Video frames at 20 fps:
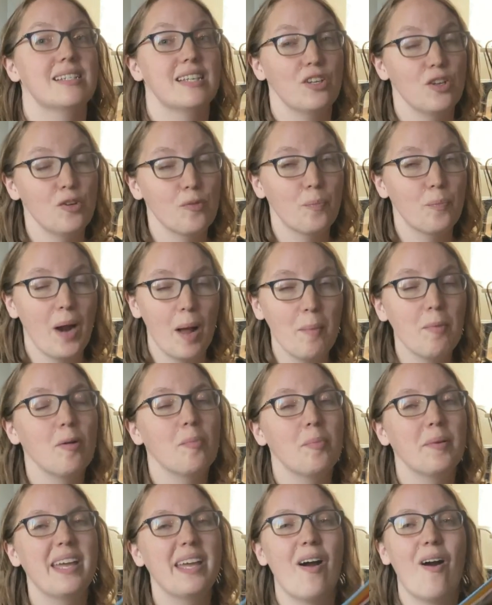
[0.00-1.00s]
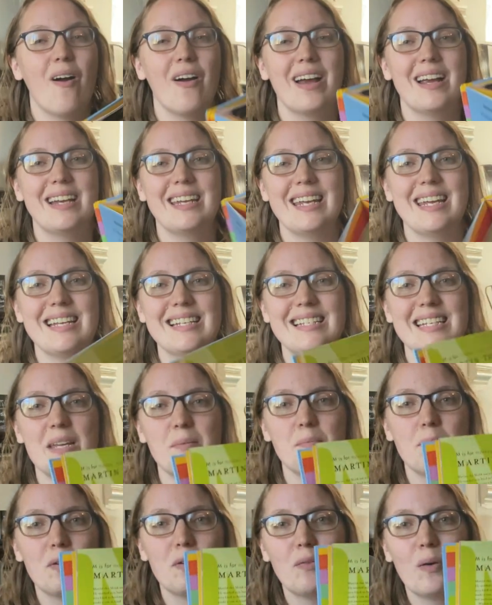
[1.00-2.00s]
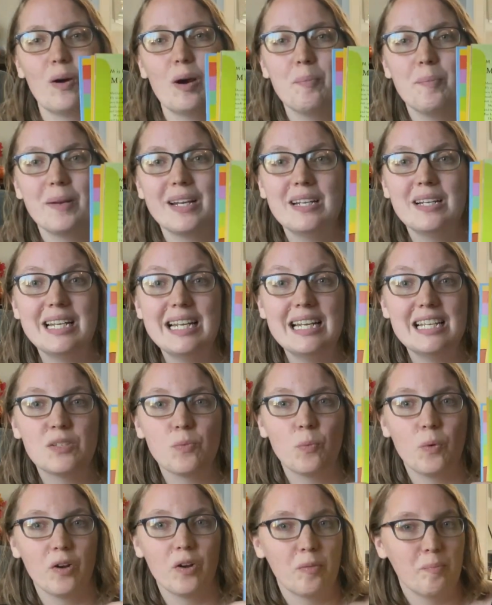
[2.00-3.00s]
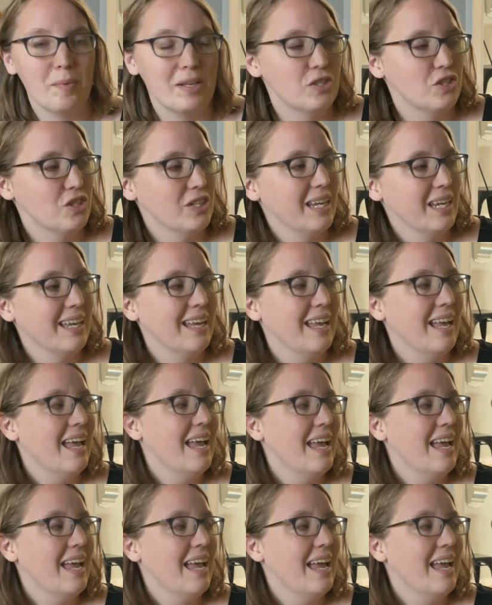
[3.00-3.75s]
that you've probably already seen before, but it is worth mentioning.